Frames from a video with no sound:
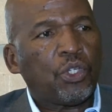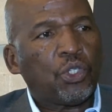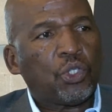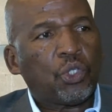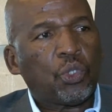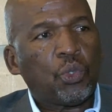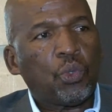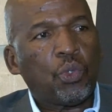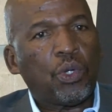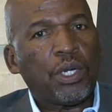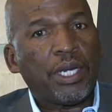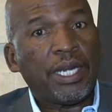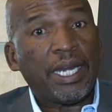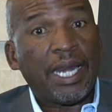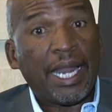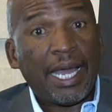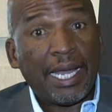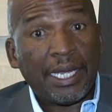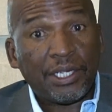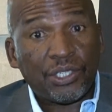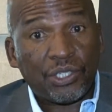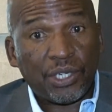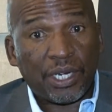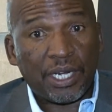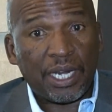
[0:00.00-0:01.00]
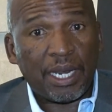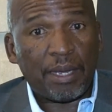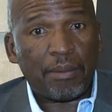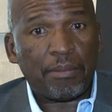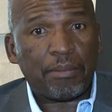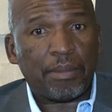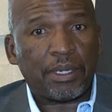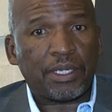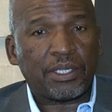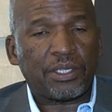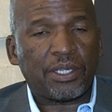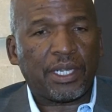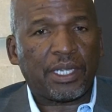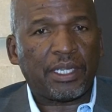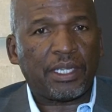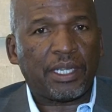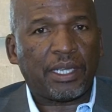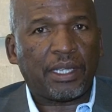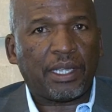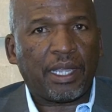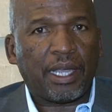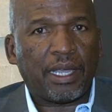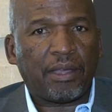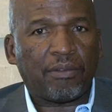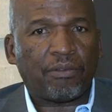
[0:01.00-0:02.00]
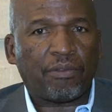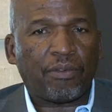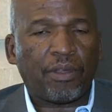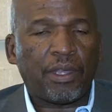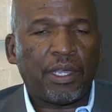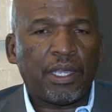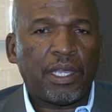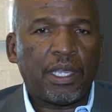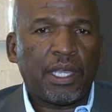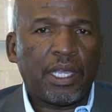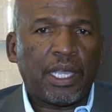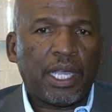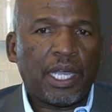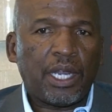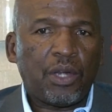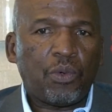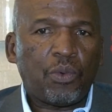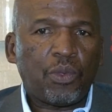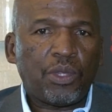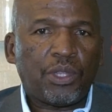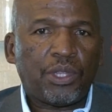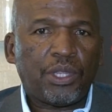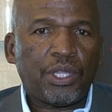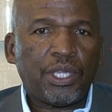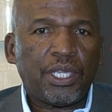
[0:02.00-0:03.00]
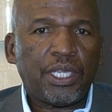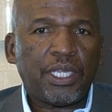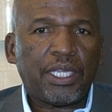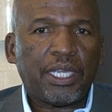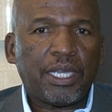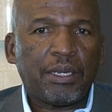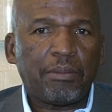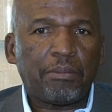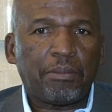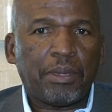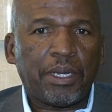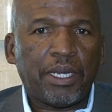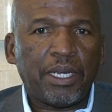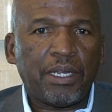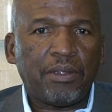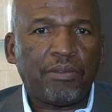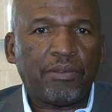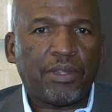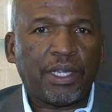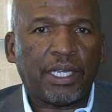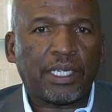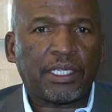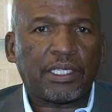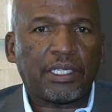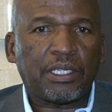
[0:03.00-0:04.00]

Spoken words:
to larger numbers than they have. And we think and believe that